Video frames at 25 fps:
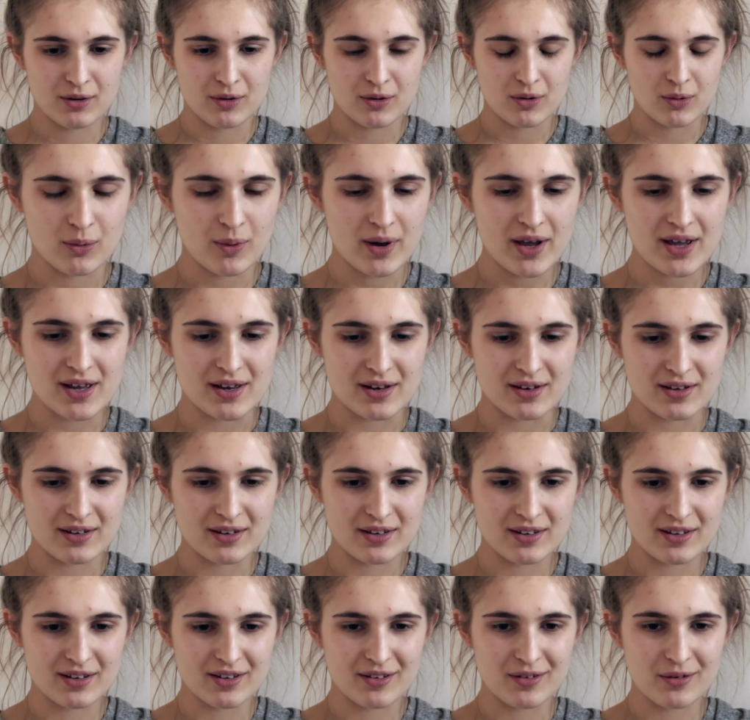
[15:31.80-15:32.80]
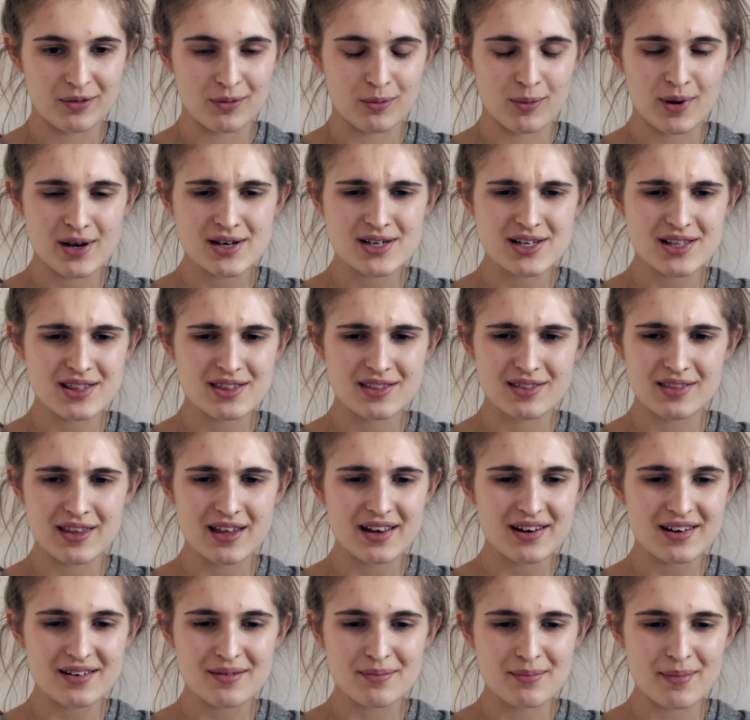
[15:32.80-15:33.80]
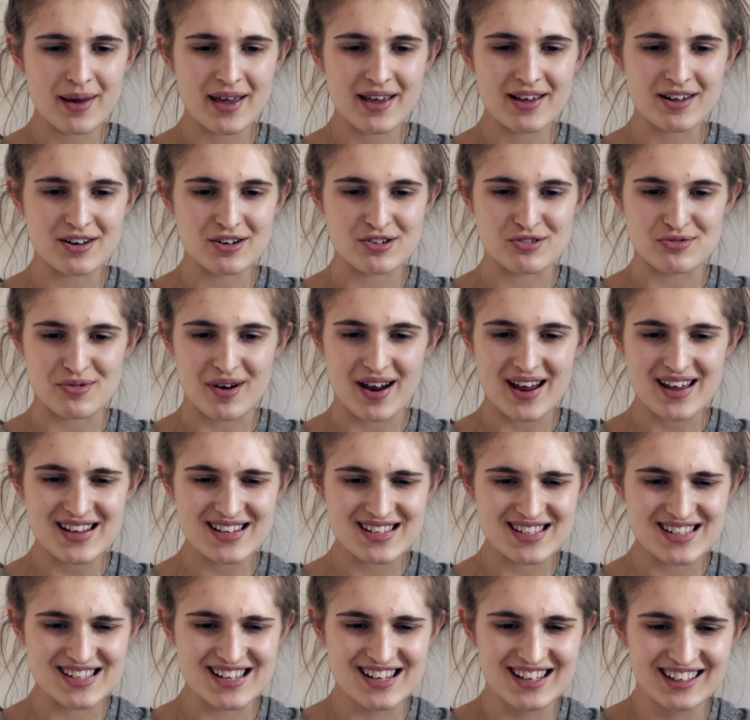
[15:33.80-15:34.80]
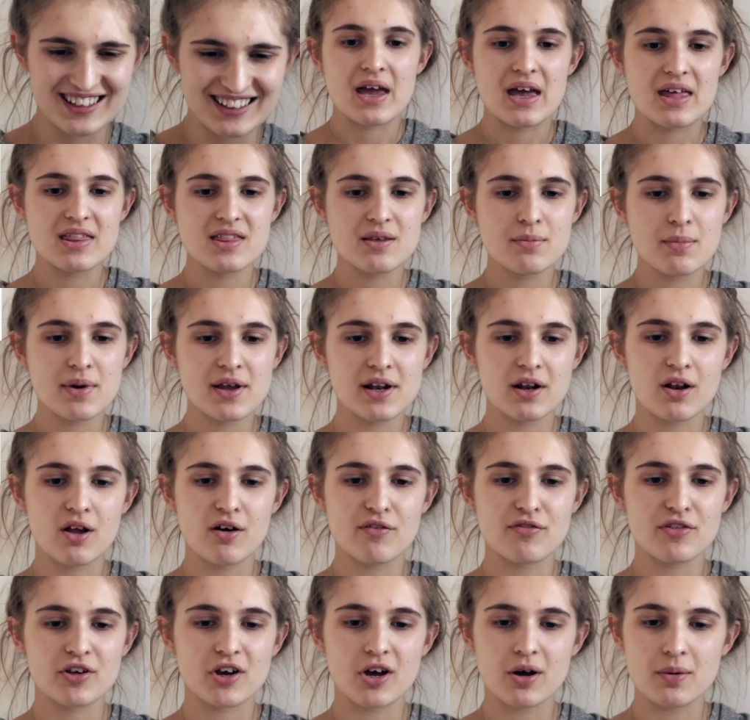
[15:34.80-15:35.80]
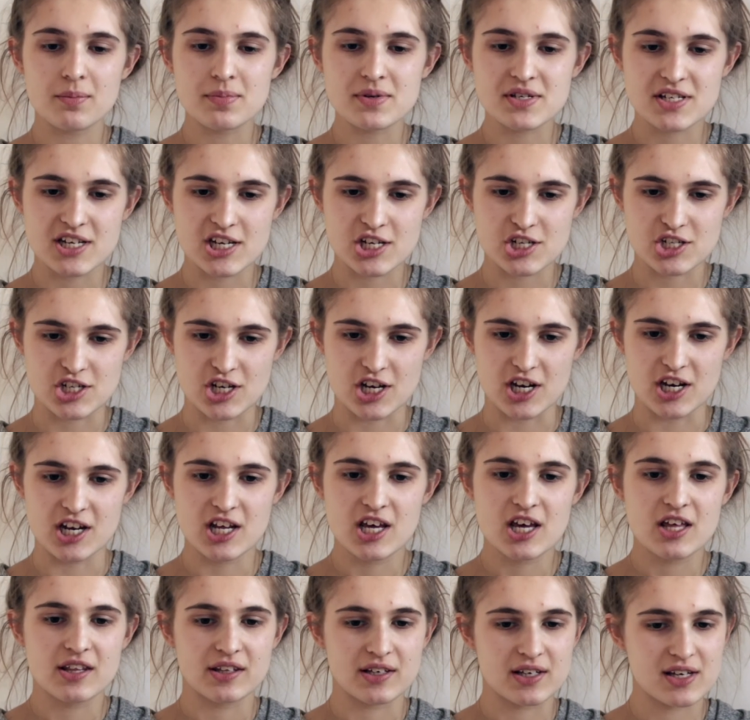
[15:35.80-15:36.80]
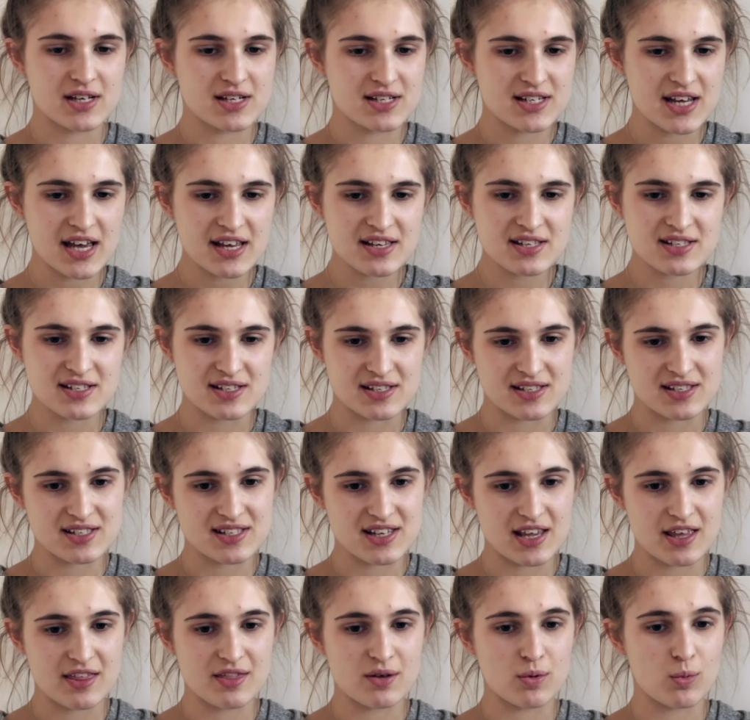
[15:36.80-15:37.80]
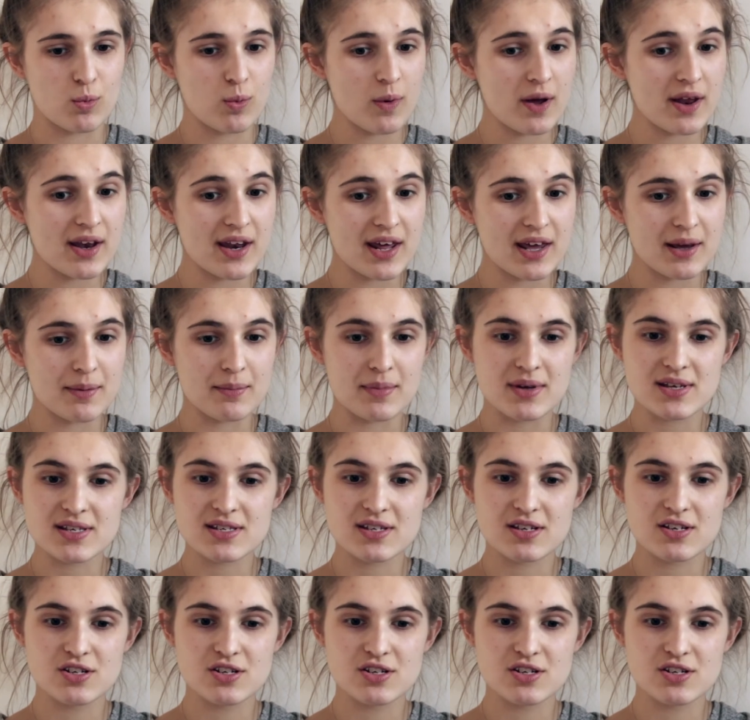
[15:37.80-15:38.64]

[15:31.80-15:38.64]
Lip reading: Wait, they didn't make a dress? In the middle of the competition, the contestants see the winning Miss